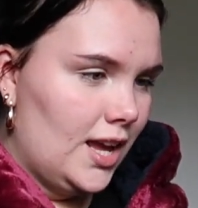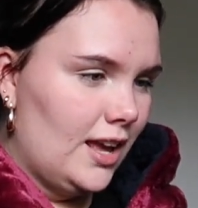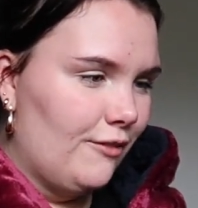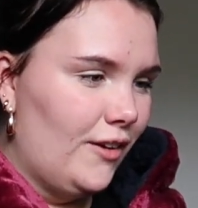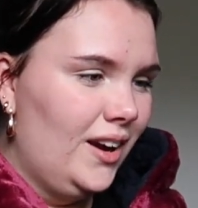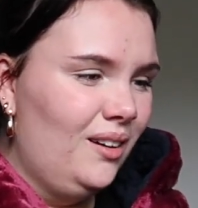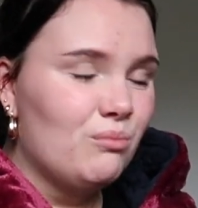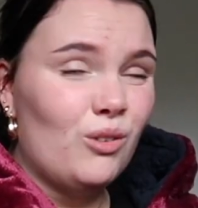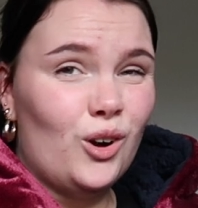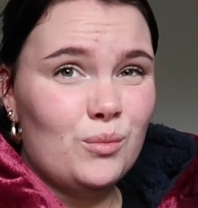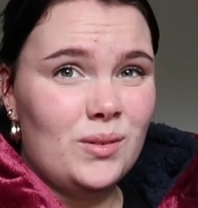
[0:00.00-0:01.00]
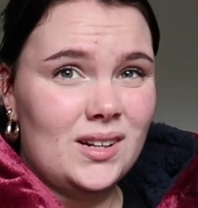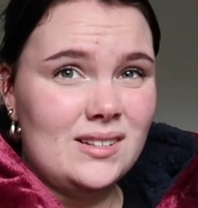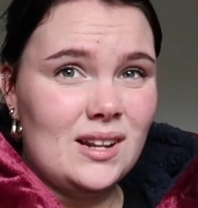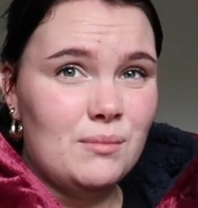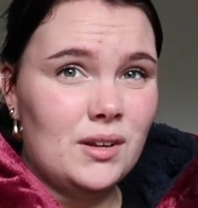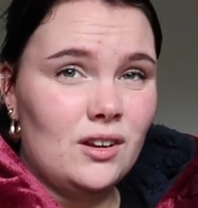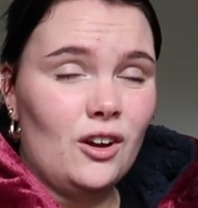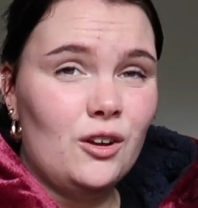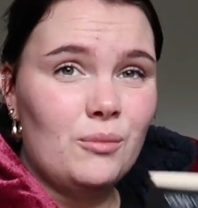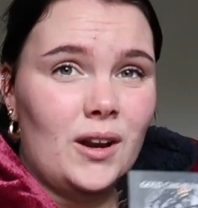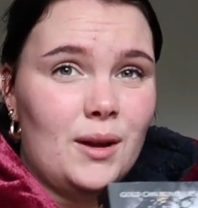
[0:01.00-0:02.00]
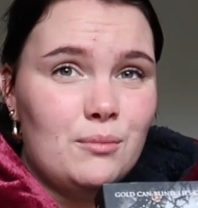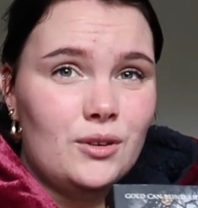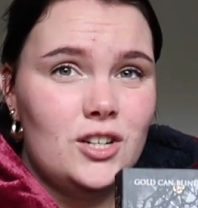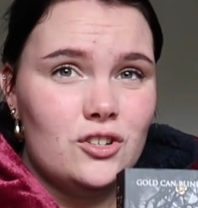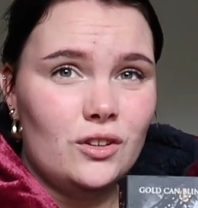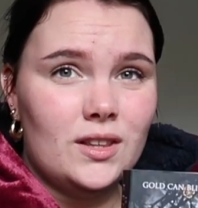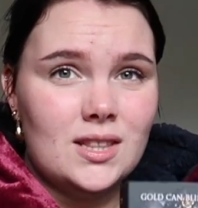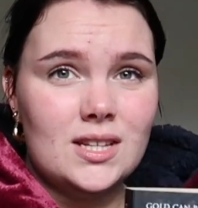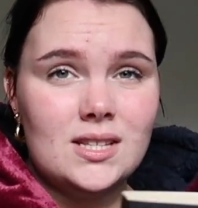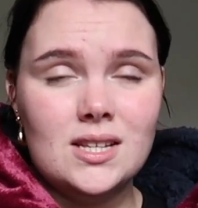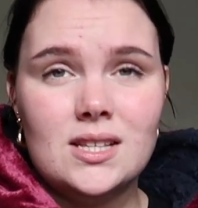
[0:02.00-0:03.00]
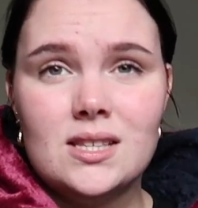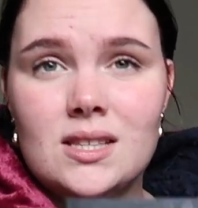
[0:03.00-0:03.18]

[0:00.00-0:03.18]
If I am wrong, please let me know, but I'm pretty sure that this is